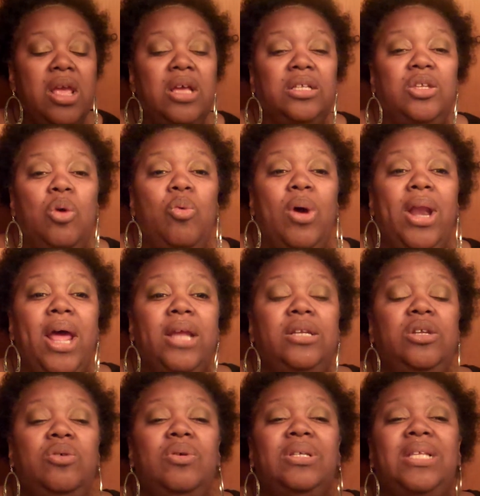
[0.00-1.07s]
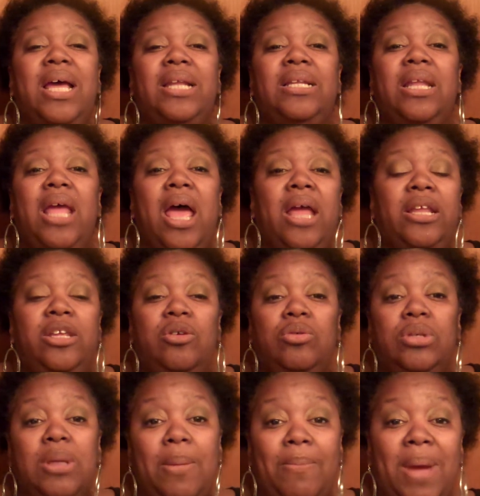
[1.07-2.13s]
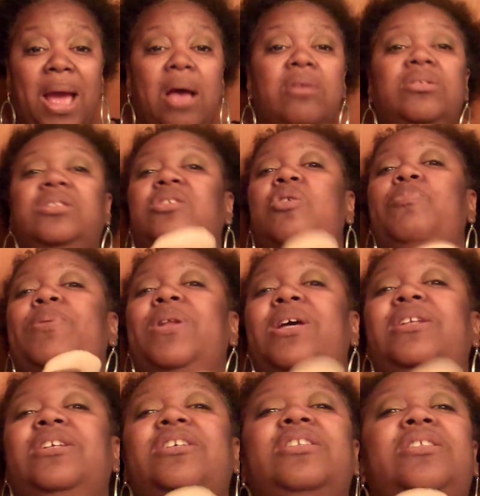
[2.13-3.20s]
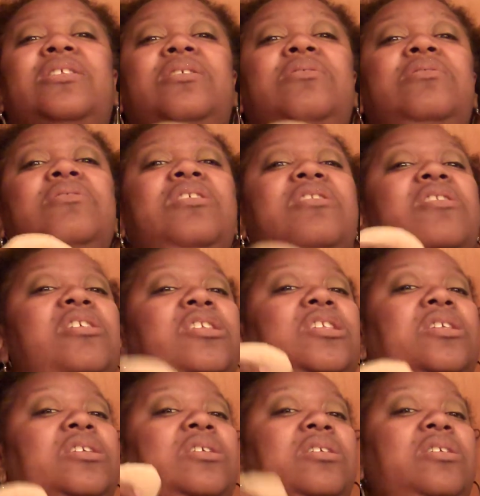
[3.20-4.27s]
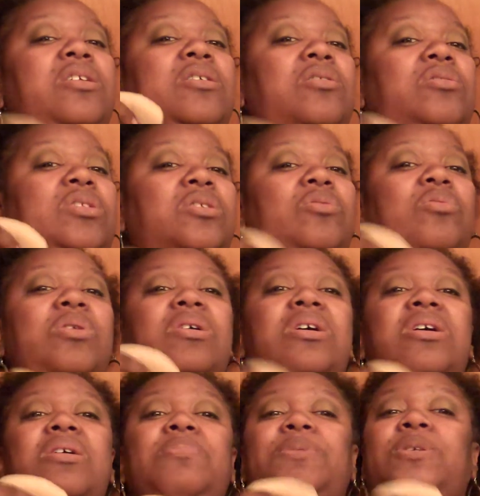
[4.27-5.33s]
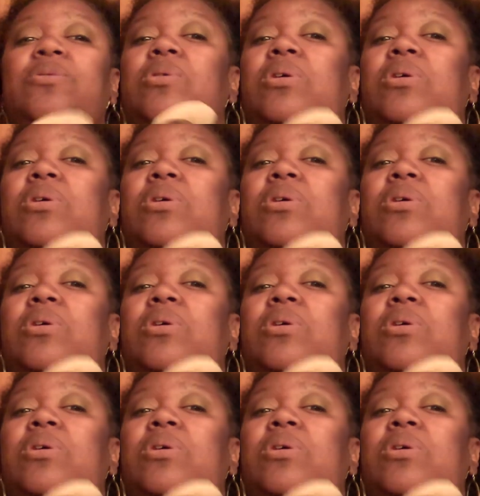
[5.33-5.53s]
So what I do is I use a mild soap, and I just, you know, scrub